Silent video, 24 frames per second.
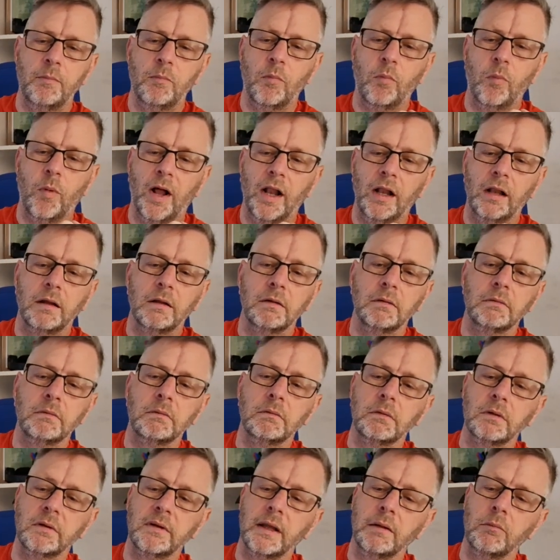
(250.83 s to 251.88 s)
Well,
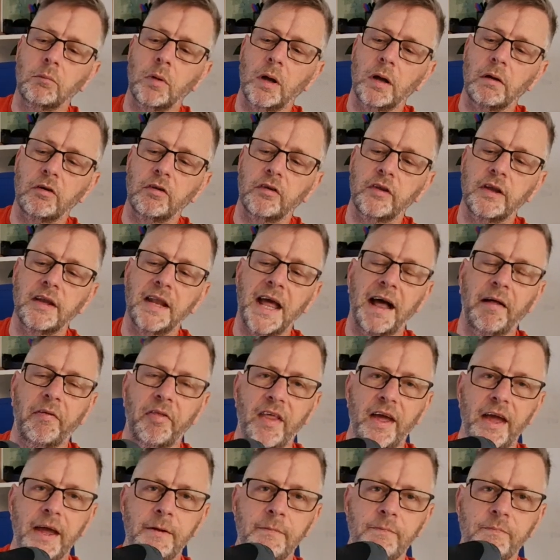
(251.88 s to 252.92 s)
where is it? Down
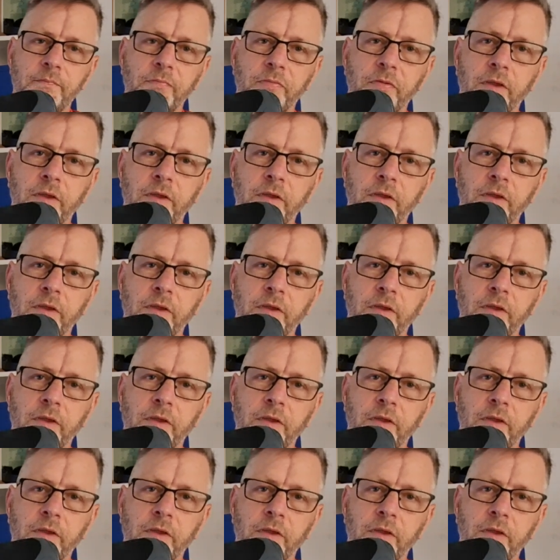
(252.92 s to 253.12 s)
there.